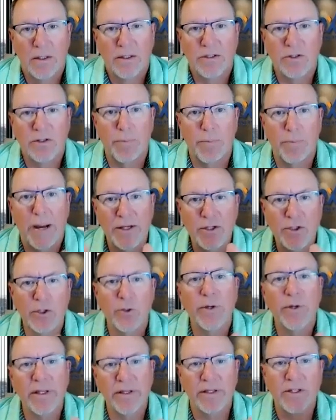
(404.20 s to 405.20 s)
So by
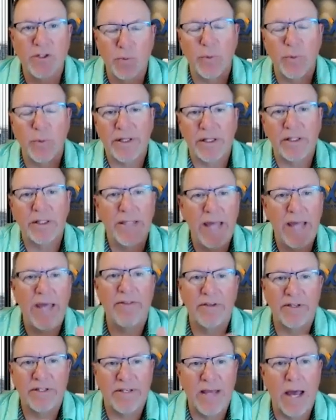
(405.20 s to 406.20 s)
doing this, we could
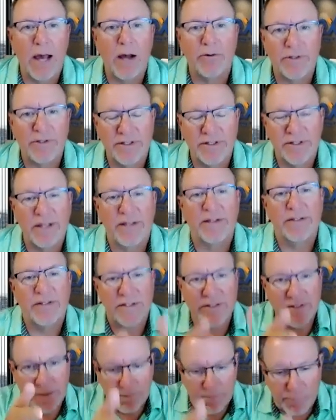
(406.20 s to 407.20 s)
lay this out to say,
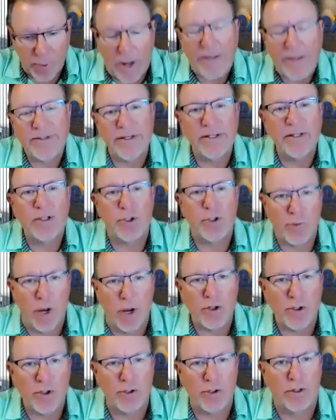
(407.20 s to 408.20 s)
this is a pricing
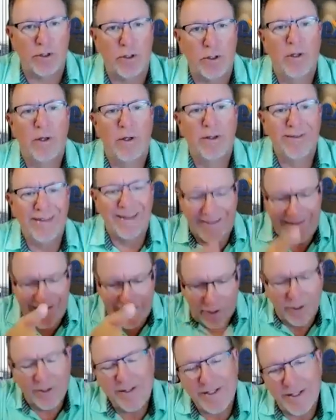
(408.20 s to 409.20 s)
structure that
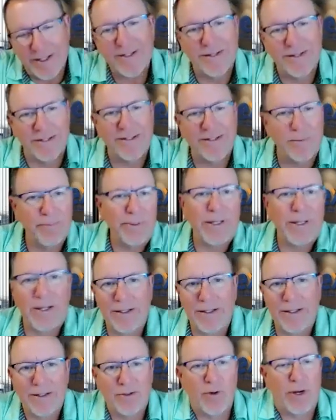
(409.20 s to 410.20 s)
guarantees us to be
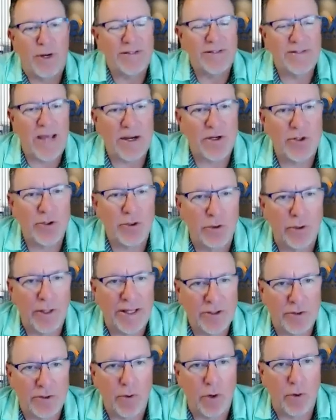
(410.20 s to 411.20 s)
in transactional
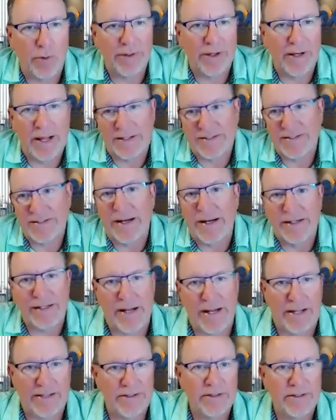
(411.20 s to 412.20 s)
escrow in the next 90
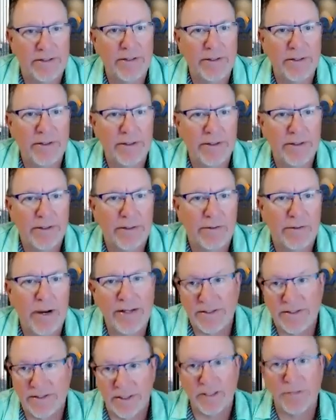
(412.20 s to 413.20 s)
days,
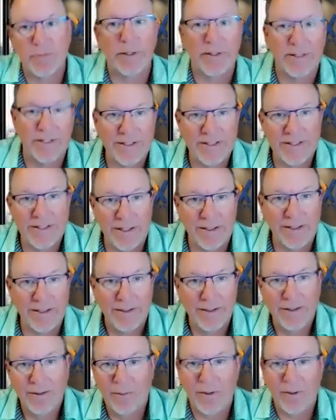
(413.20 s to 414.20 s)
right? 6-month listing,
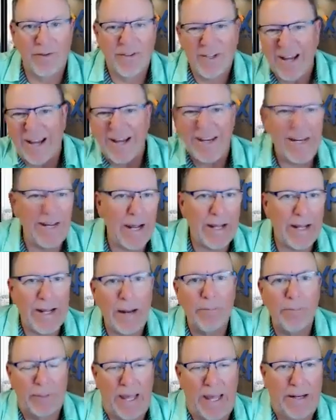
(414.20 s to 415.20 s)
we have a 90-day
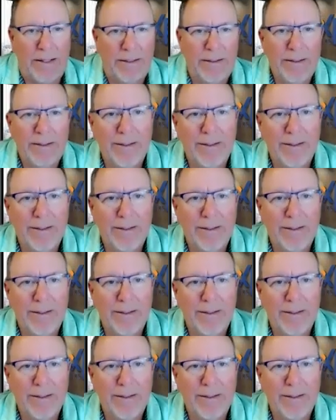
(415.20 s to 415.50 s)
game plan.